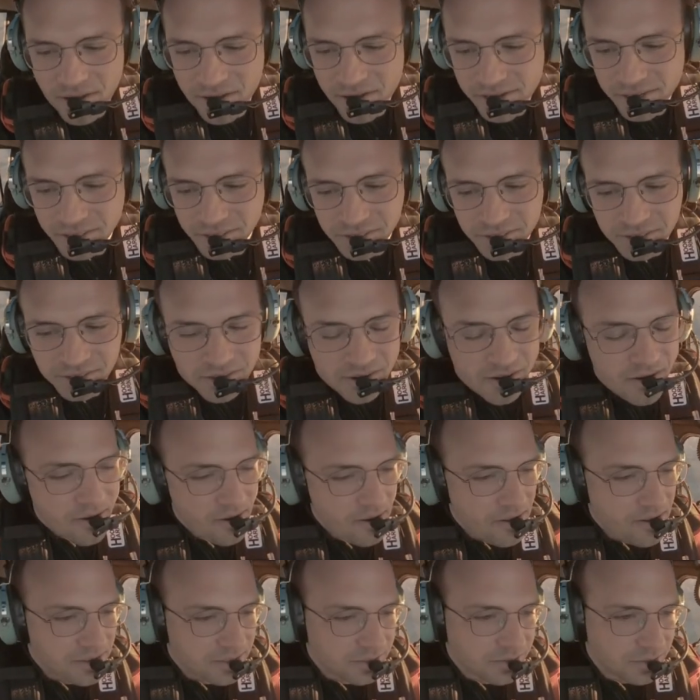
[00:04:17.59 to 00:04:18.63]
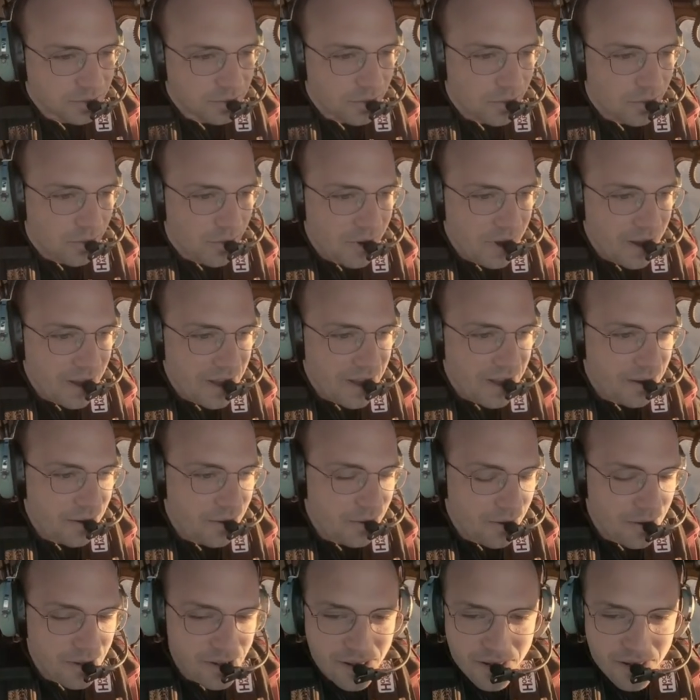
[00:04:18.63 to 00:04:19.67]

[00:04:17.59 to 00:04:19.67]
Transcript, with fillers: and we're recovered. Wow.